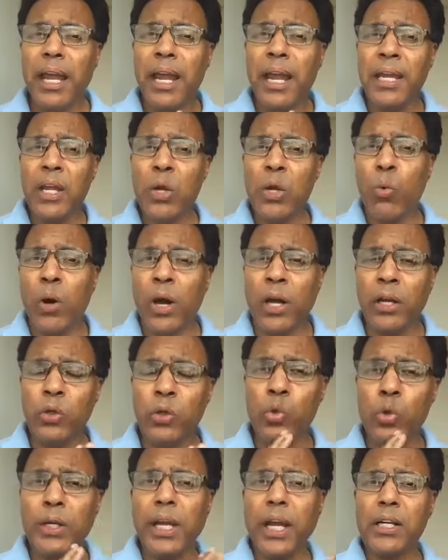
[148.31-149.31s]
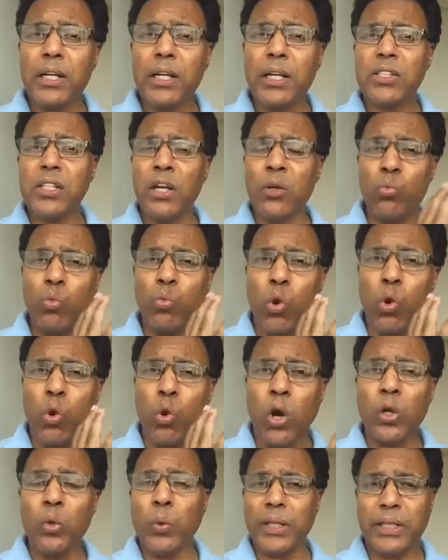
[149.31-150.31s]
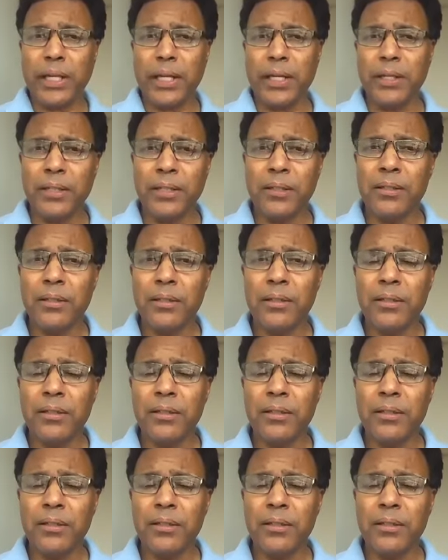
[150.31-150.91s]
anyone who gets involved with it